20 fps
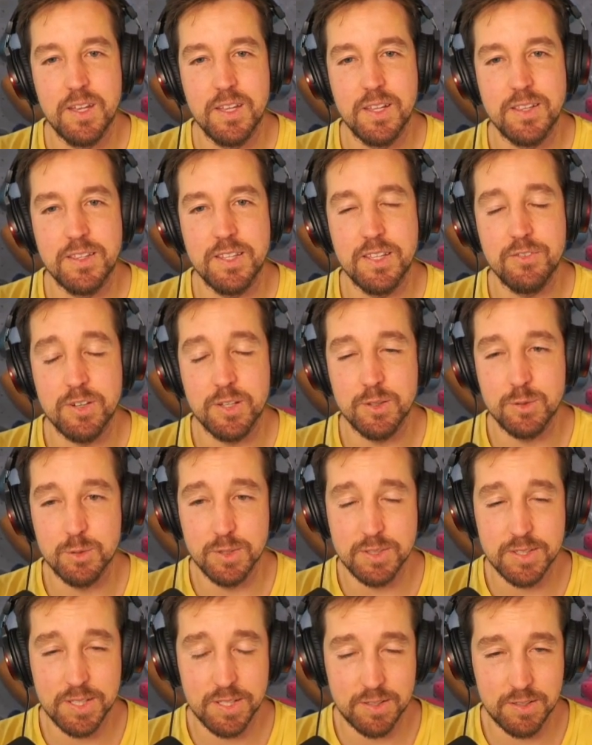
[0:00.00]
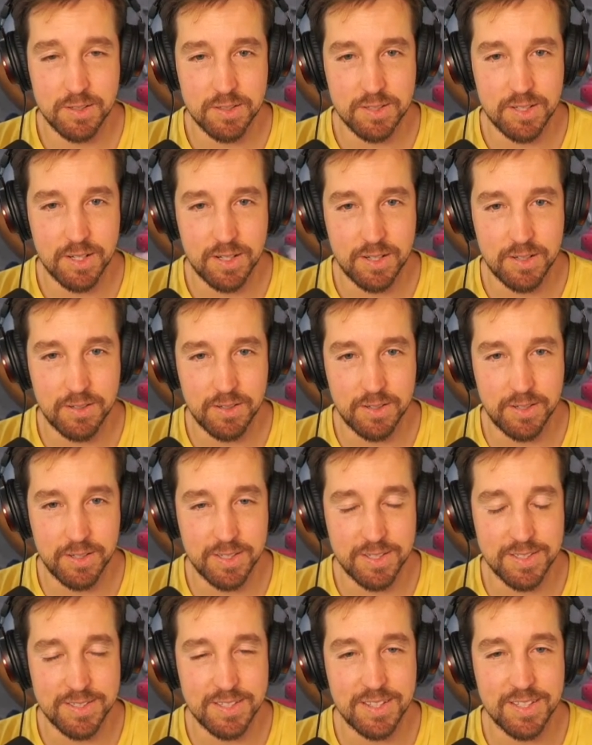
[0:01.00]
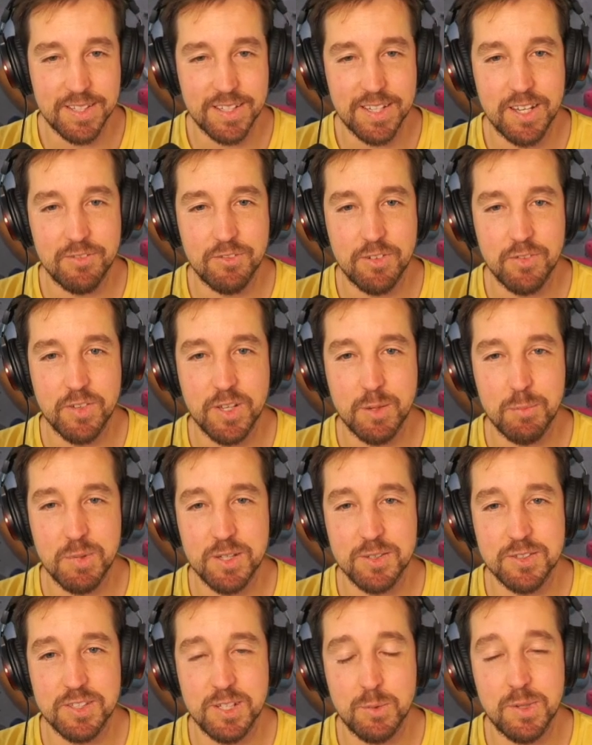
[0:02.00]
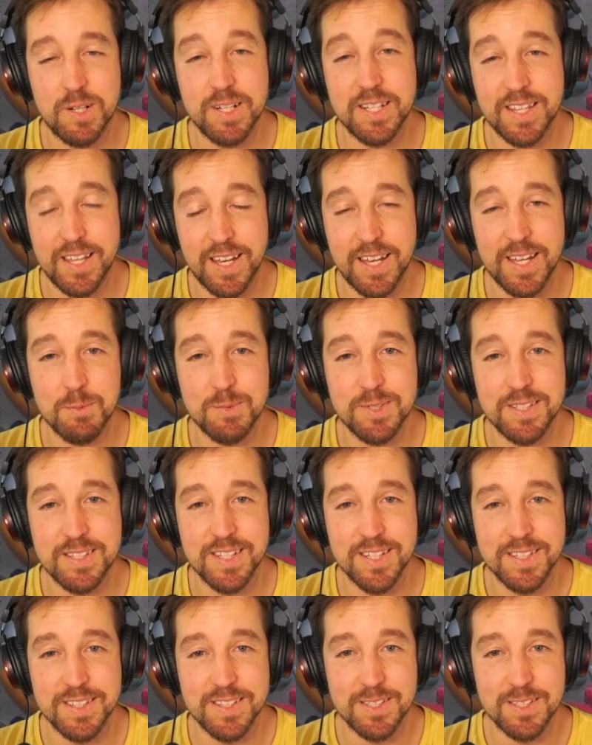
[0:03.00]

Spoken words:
different route setters are setting everything, because there were times that